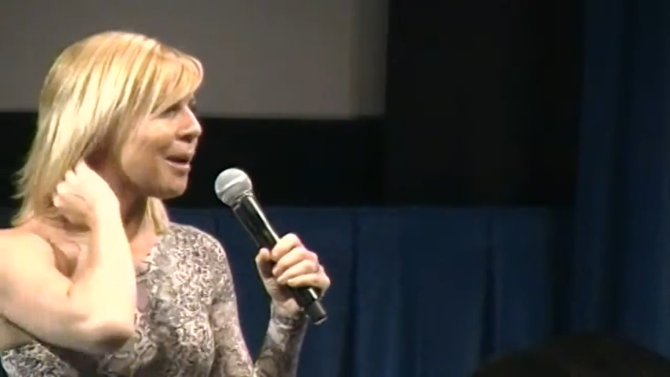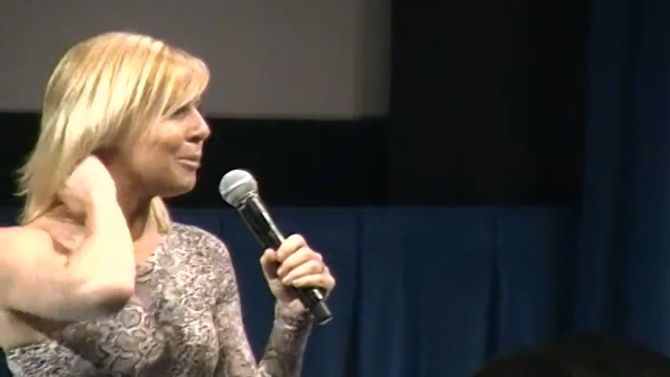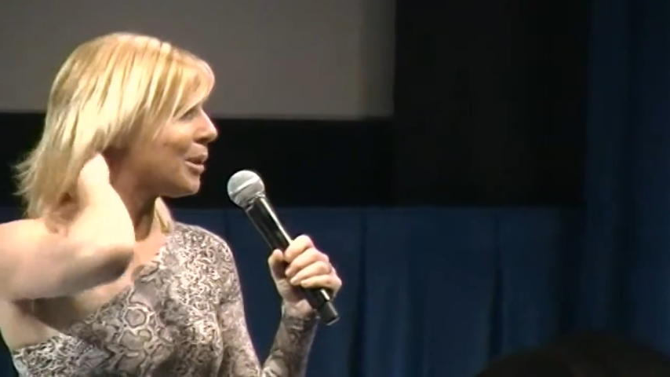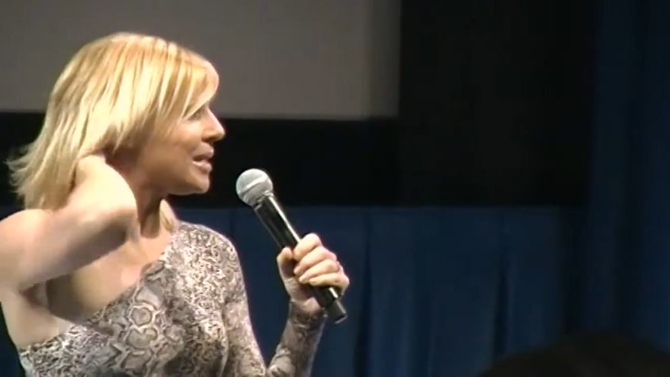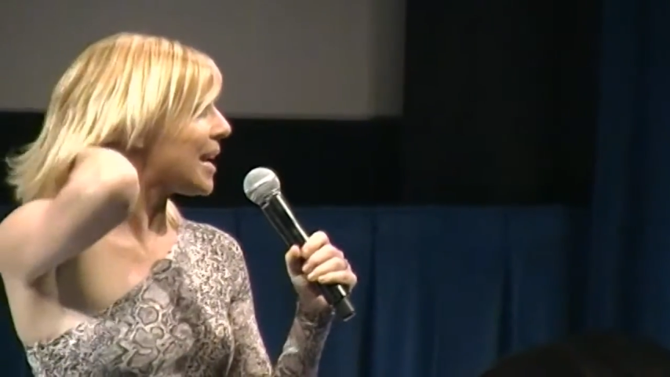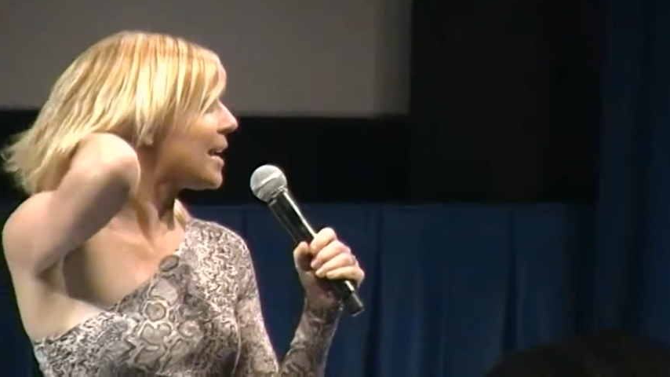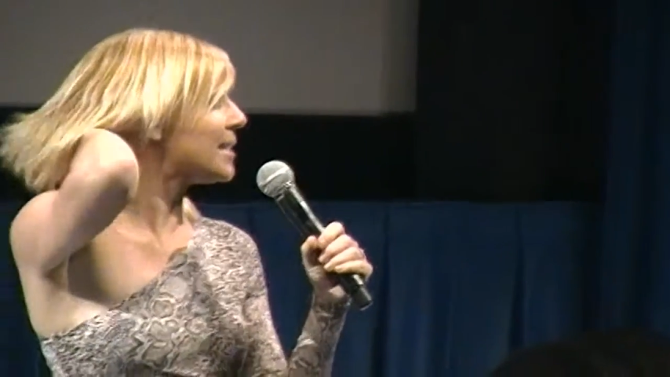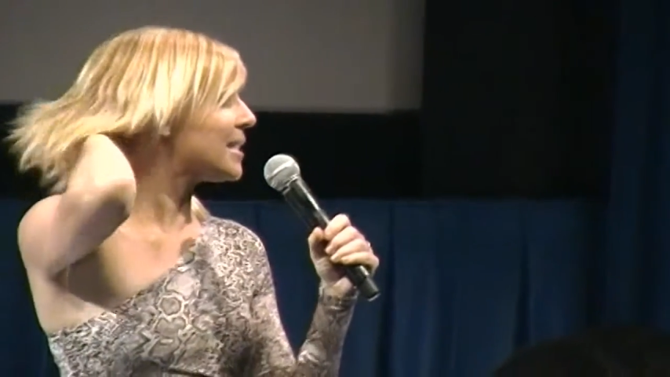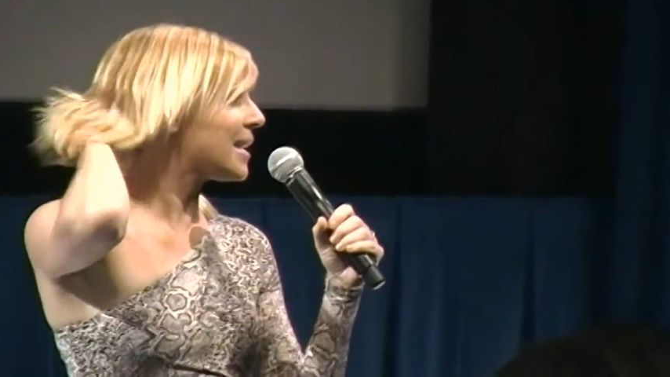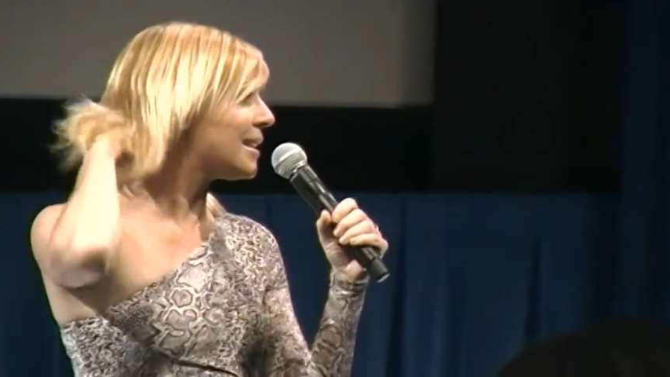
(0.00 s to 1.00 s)
and we want to take
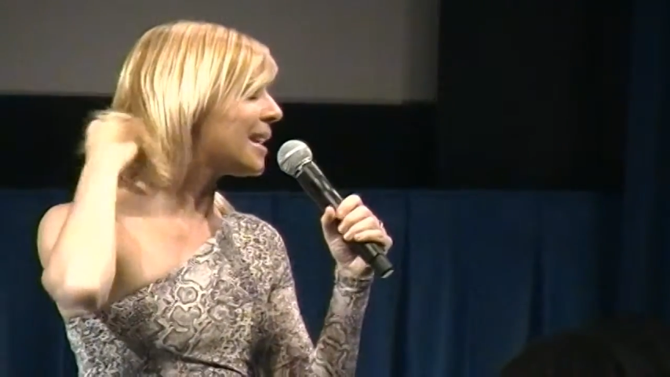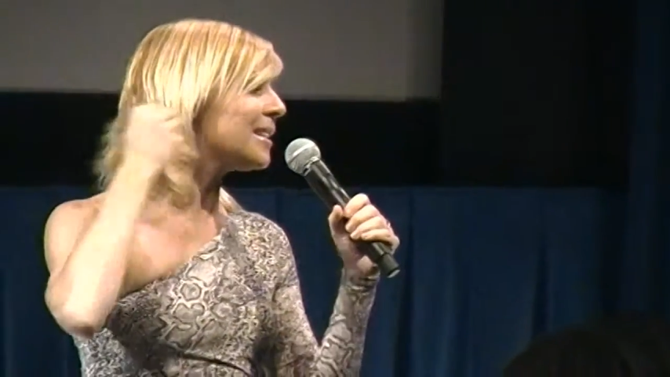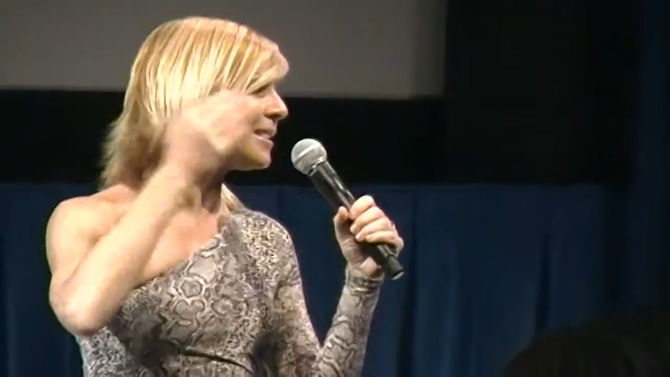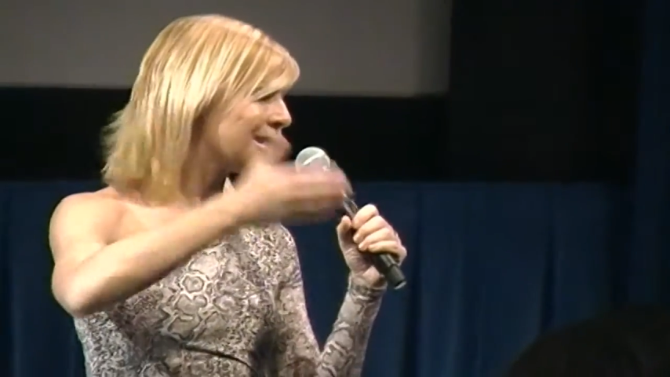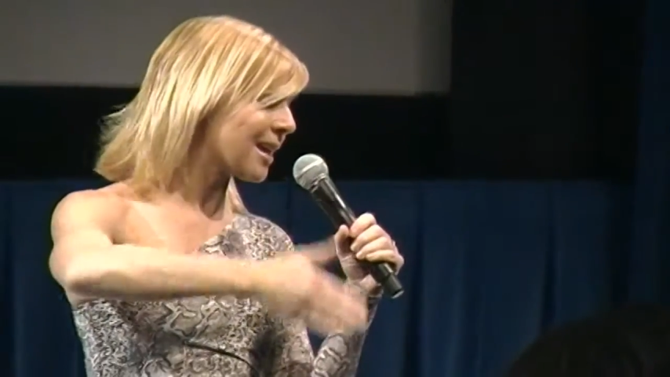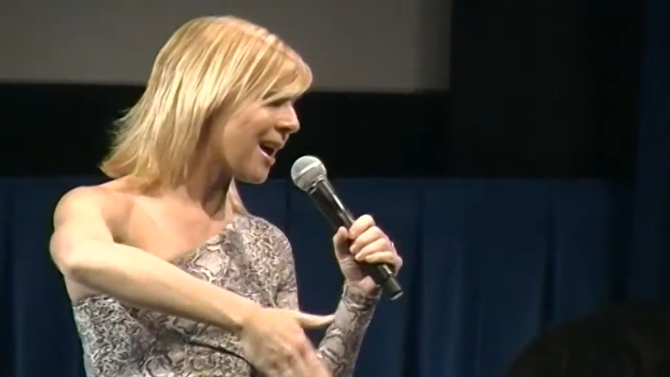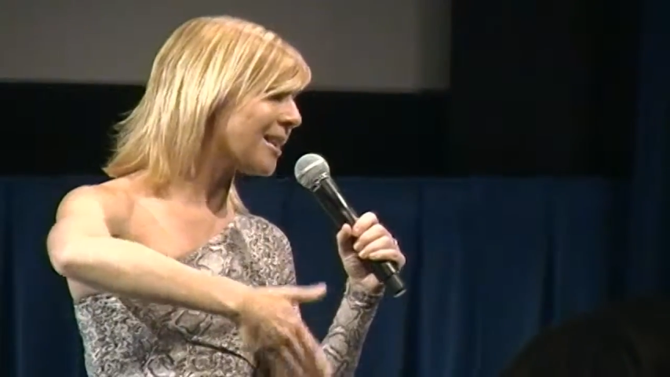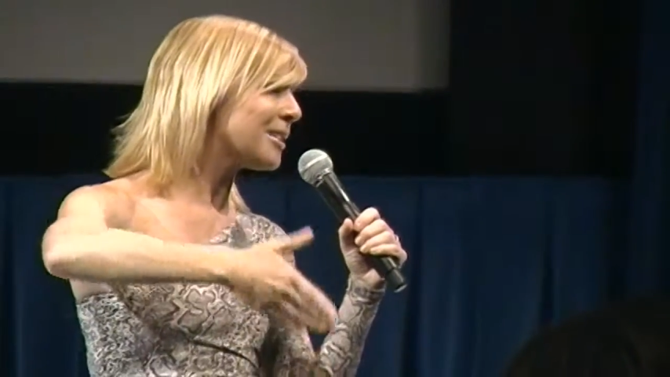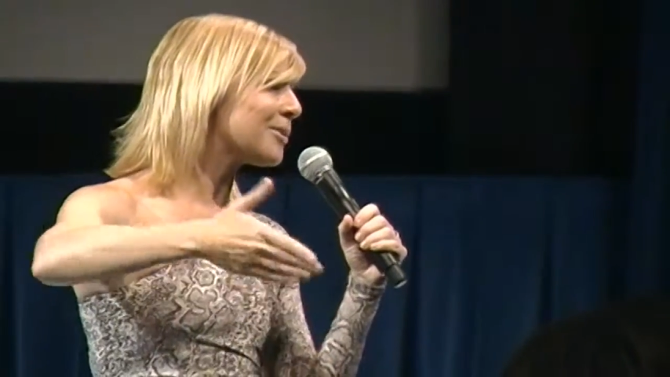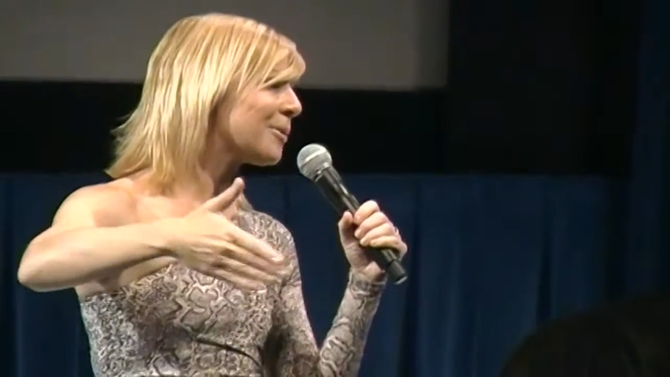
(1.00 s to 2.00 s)
it to Sundance,
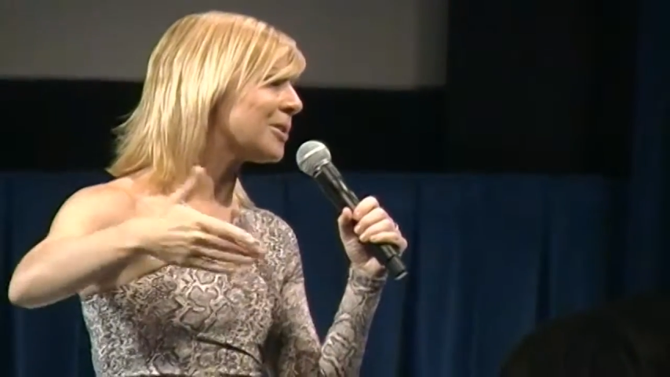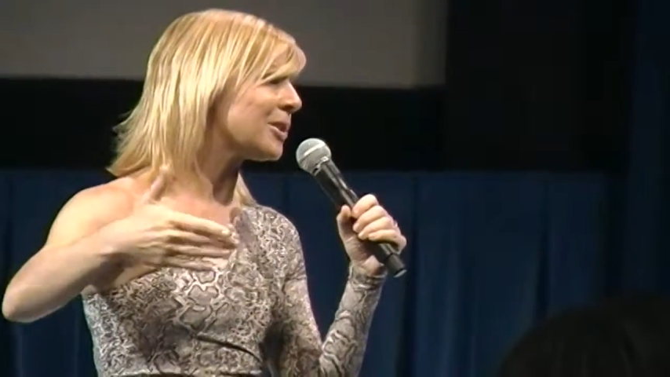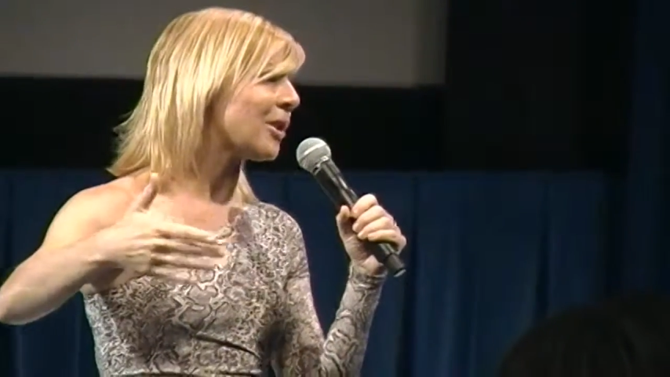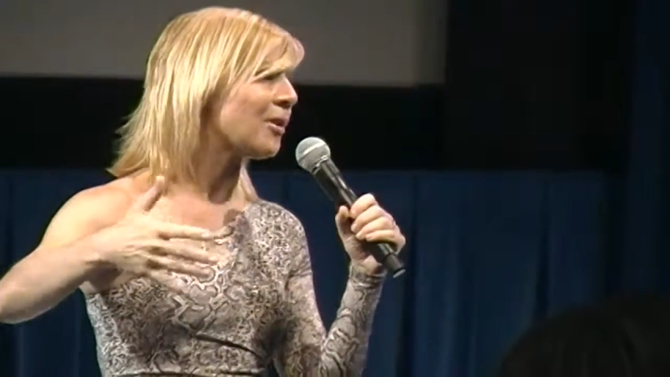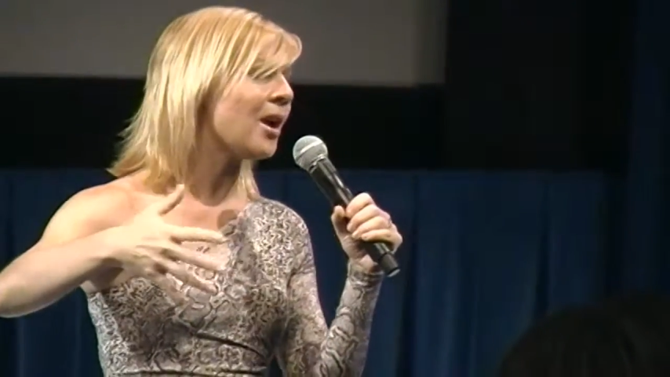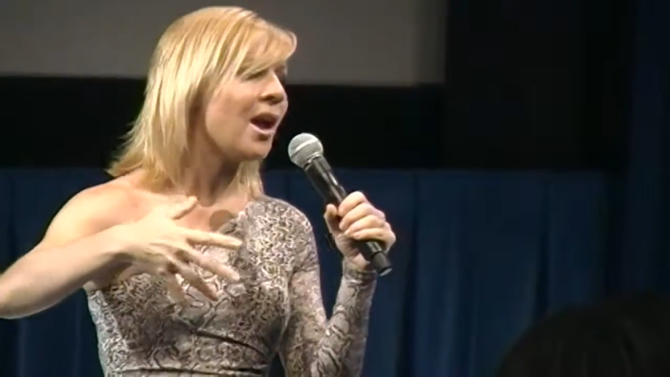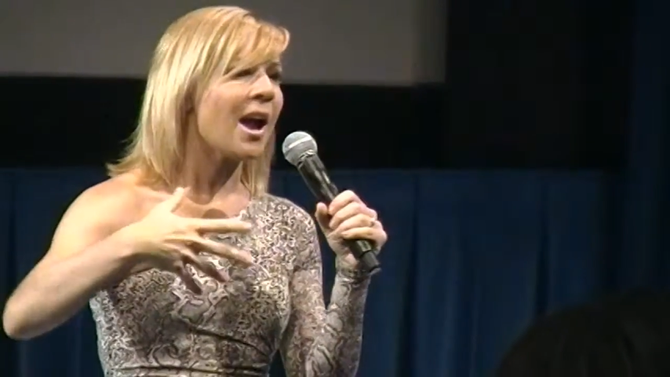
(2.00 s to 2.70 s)
Cannes and Toronto,